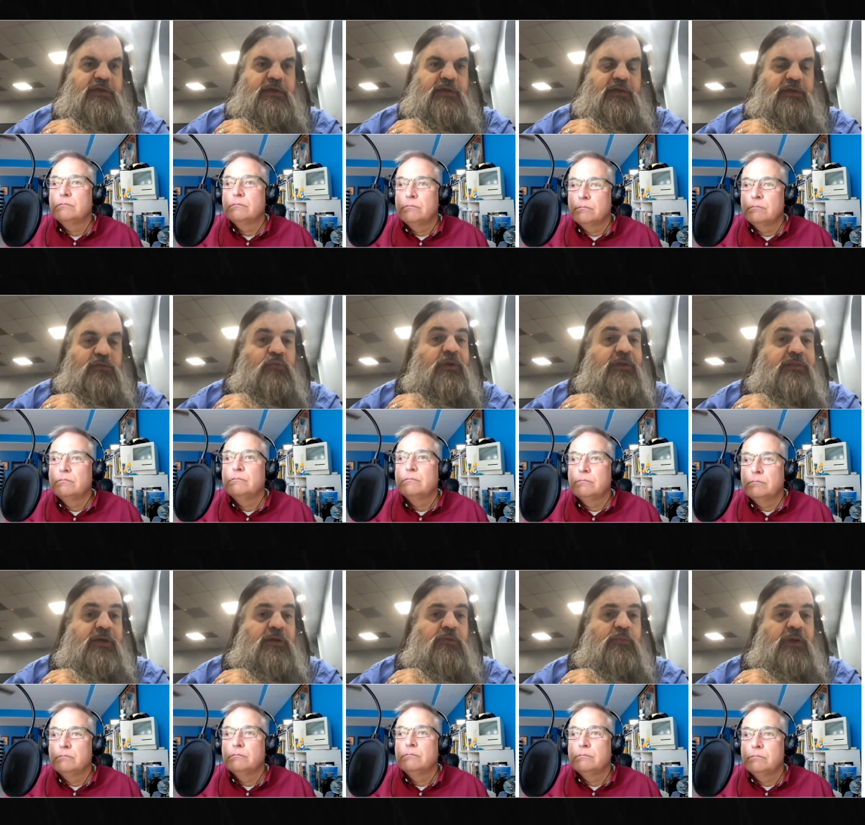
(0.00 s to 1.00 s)
Speaker 1: and right
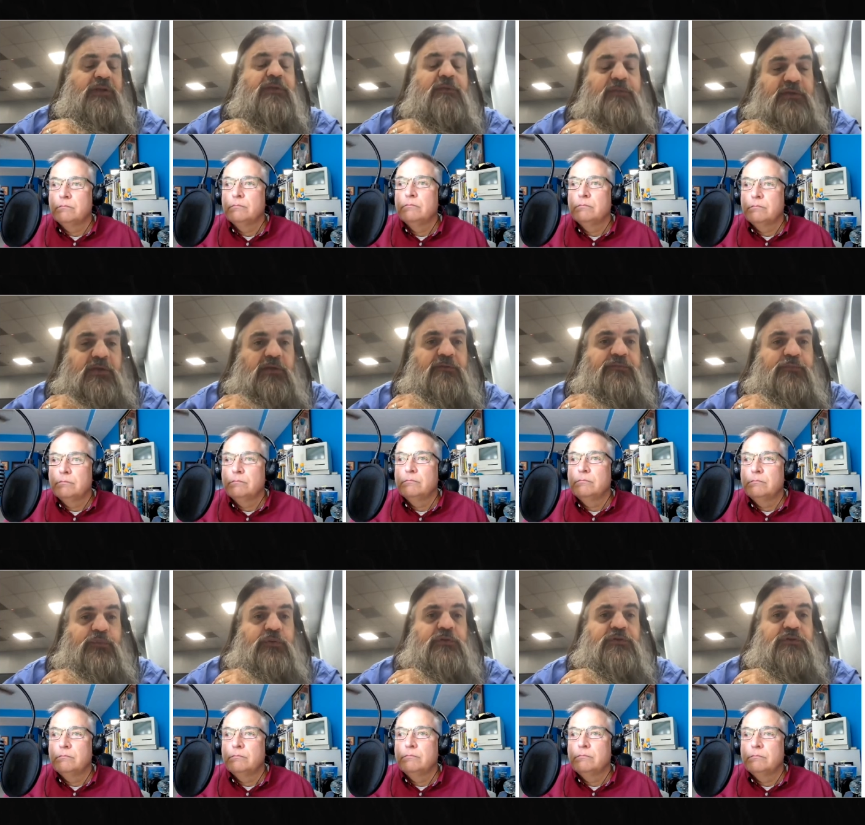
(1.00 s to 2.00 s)
now Biden himself
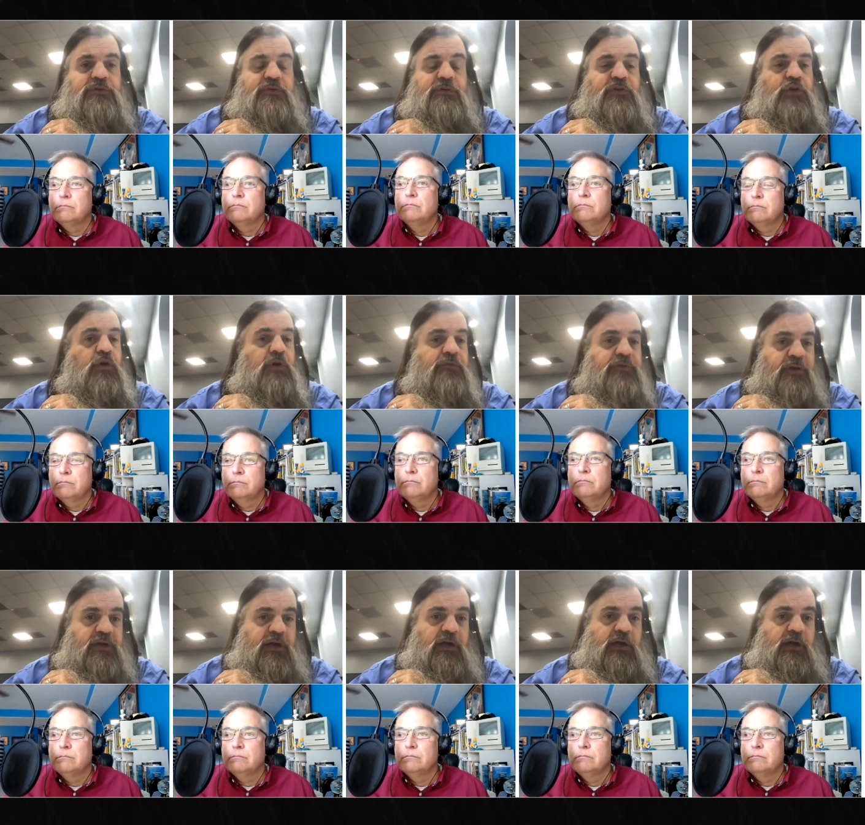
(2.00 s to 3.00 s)
personally is calling for
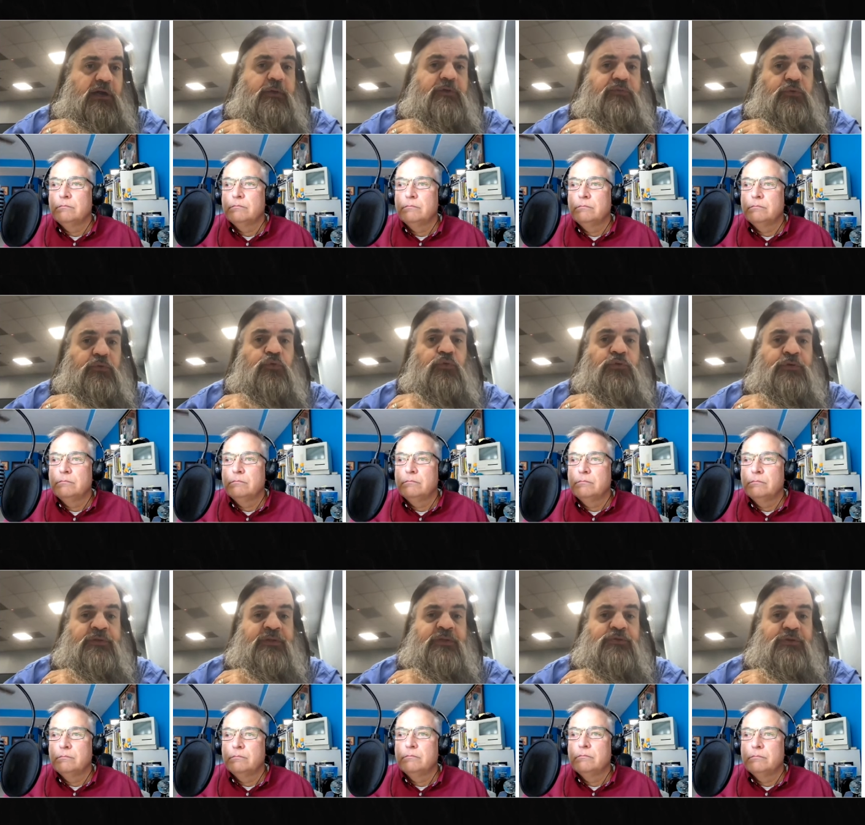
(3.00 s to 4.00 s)
calm and for an
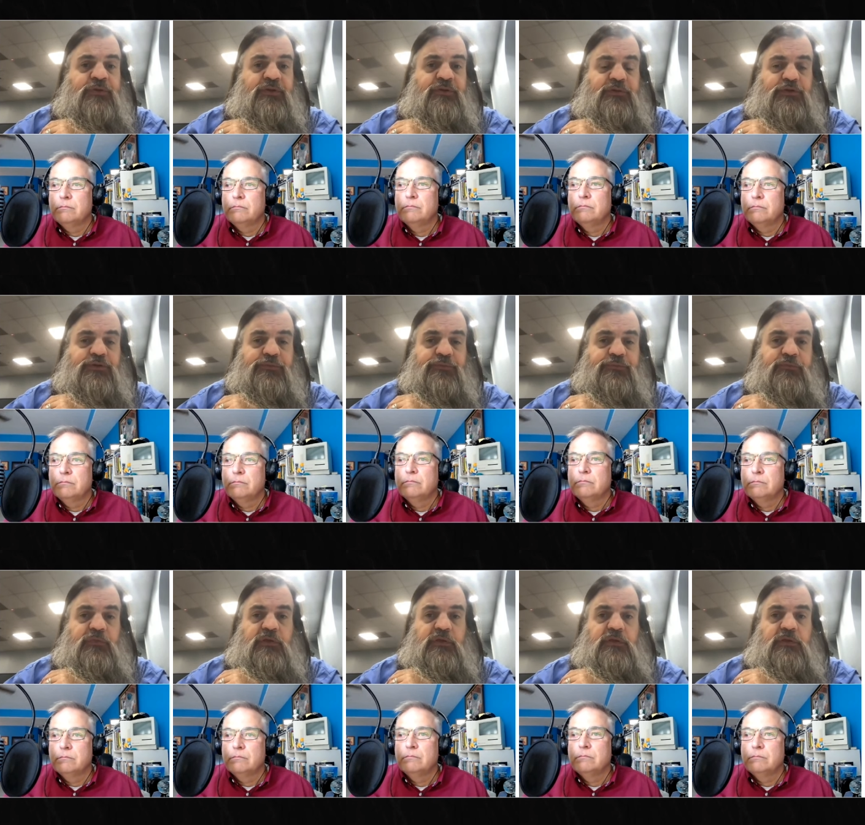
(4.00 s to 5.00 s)
orderly transition.
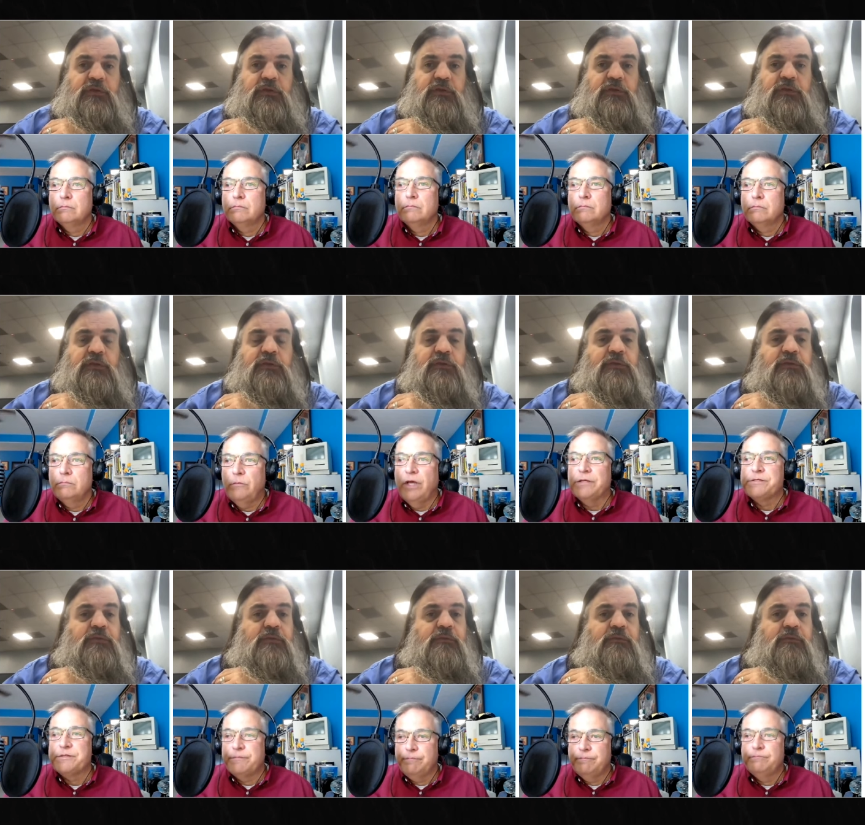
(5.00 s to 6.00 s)
Yes.
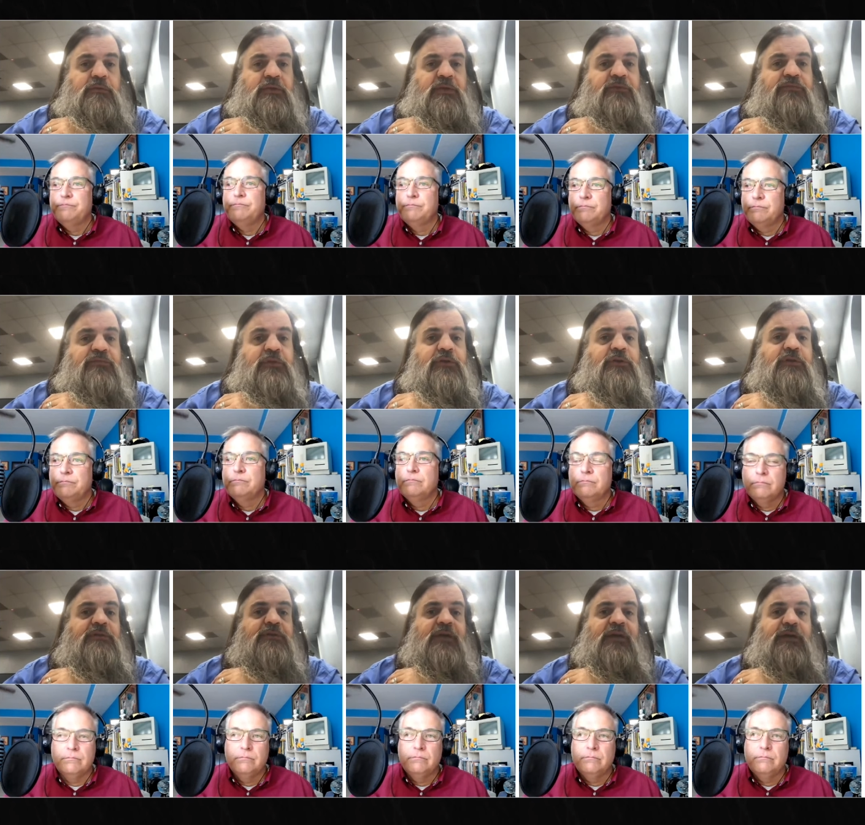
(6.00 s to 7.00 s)
Now, if we look
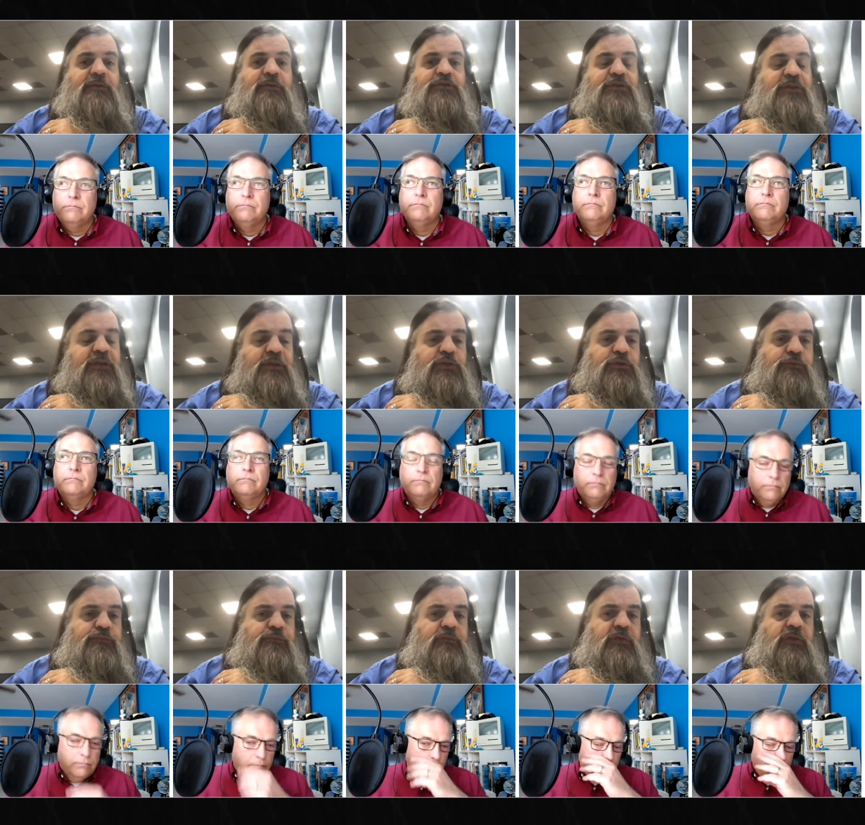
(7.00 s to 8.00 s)
into higher
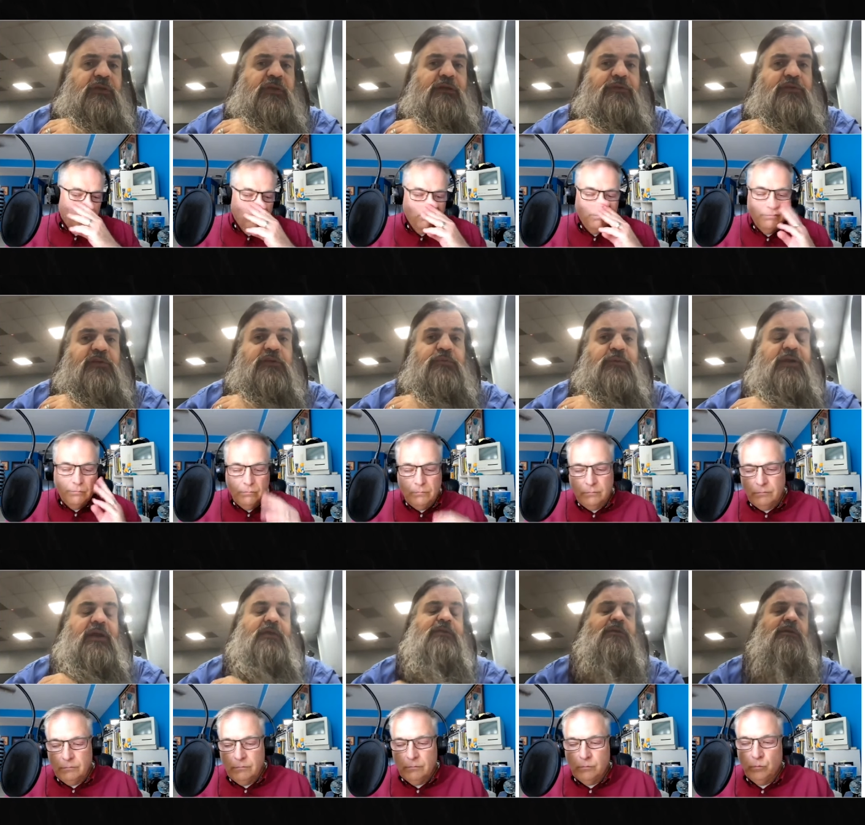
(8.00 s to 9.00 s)
education and how this is
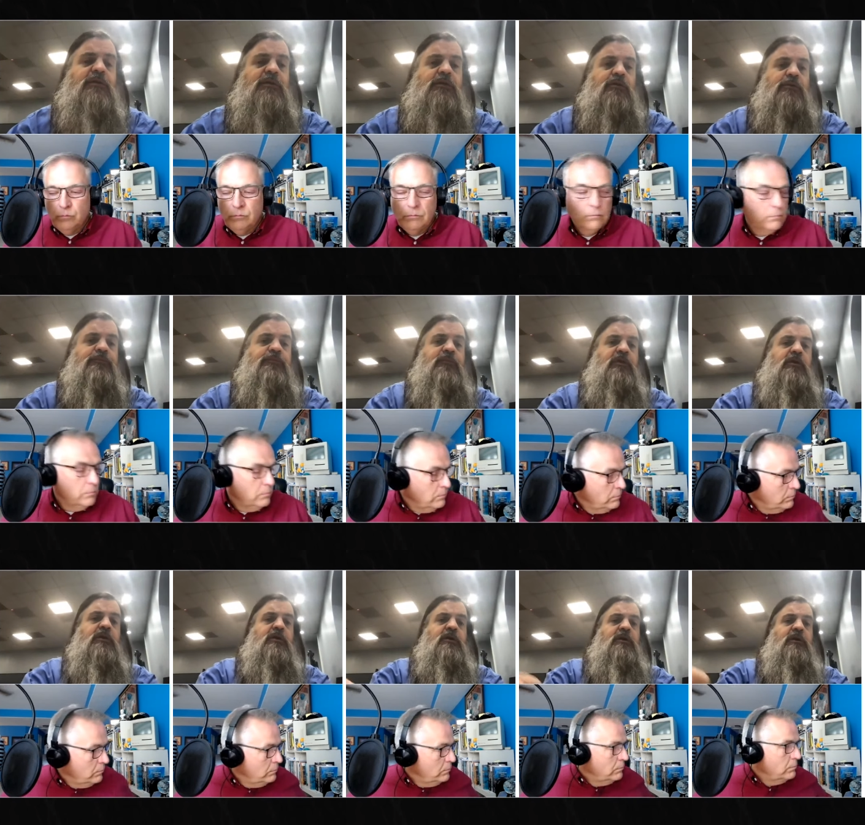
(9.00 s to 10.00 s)
reacting here
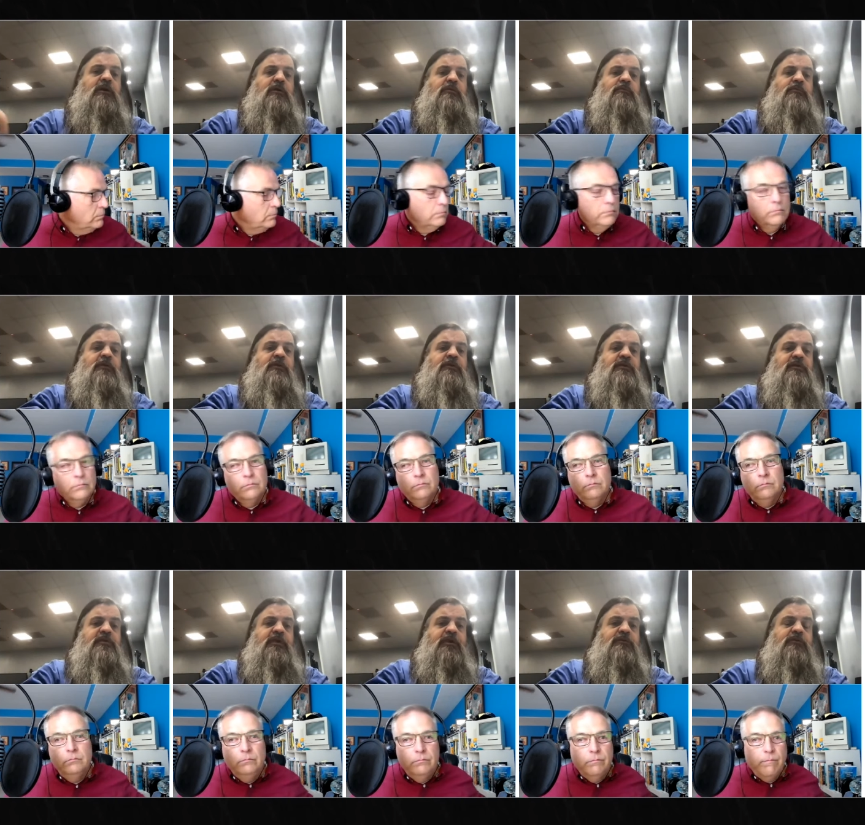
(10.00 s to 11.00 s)
um, in
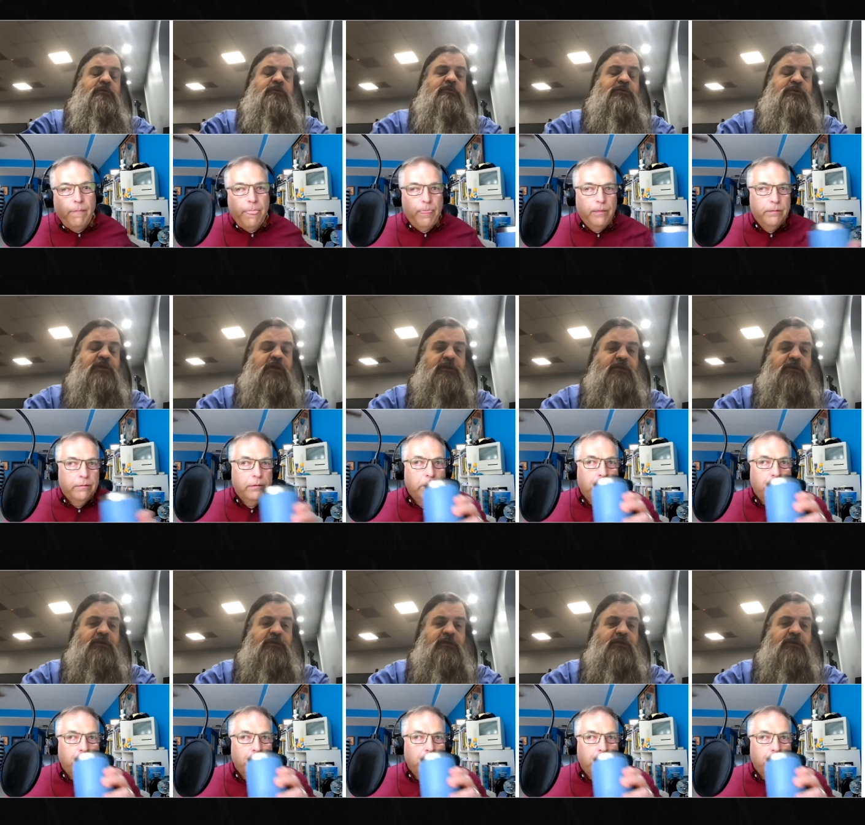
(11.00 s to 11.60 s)
this sector, which again